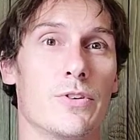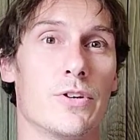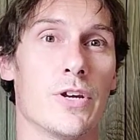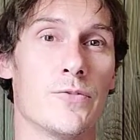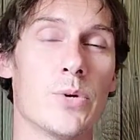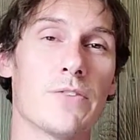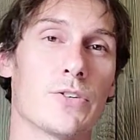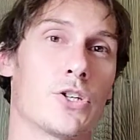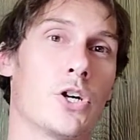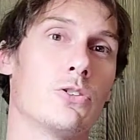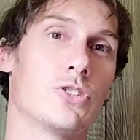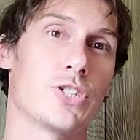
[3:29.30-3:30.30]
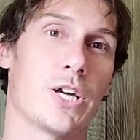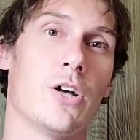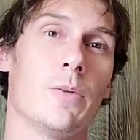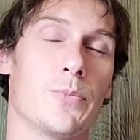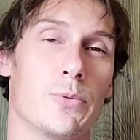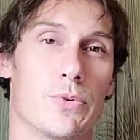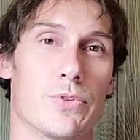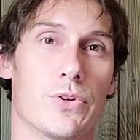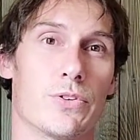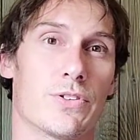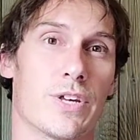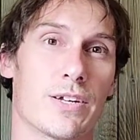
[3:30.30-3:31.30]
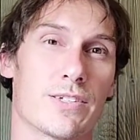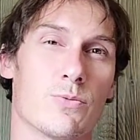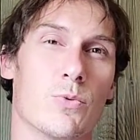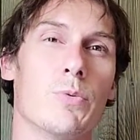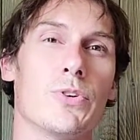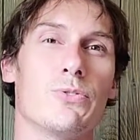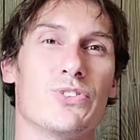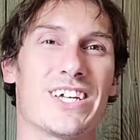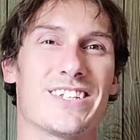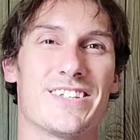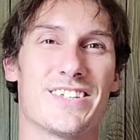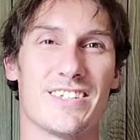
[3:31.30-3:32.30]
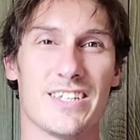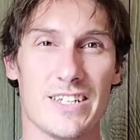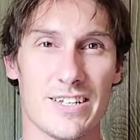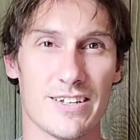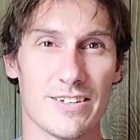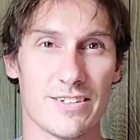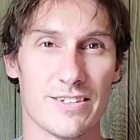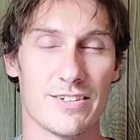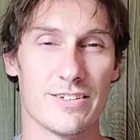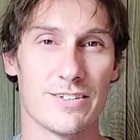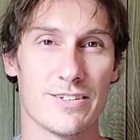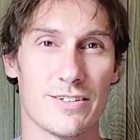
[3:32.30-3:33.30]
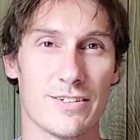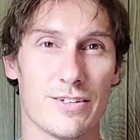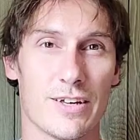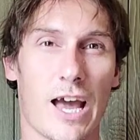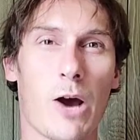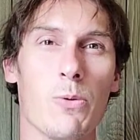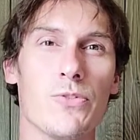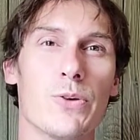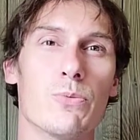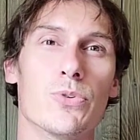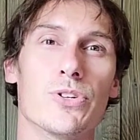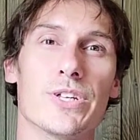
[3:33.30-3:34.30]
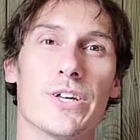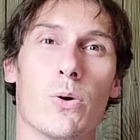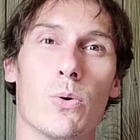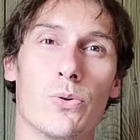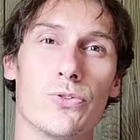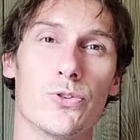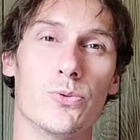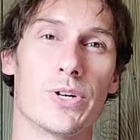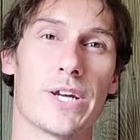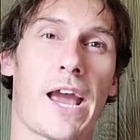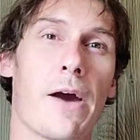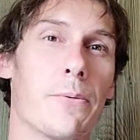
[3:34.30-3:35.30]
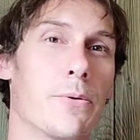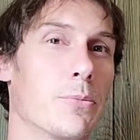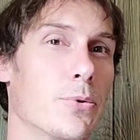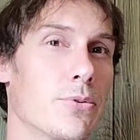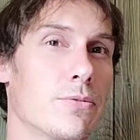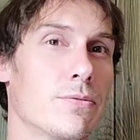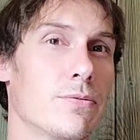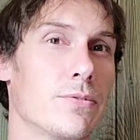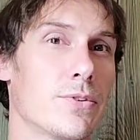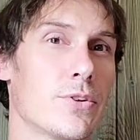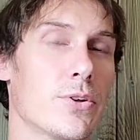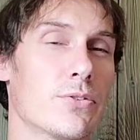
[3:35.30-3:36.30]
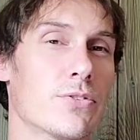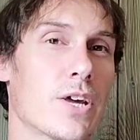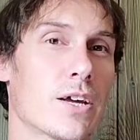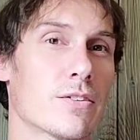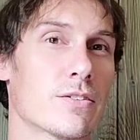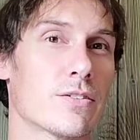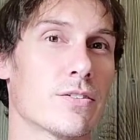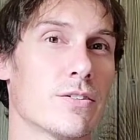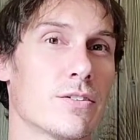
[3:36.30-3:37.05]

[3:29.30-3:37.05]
If you have a coach to help you with those things, what would you like to see? How would they really hold you accountable to those things?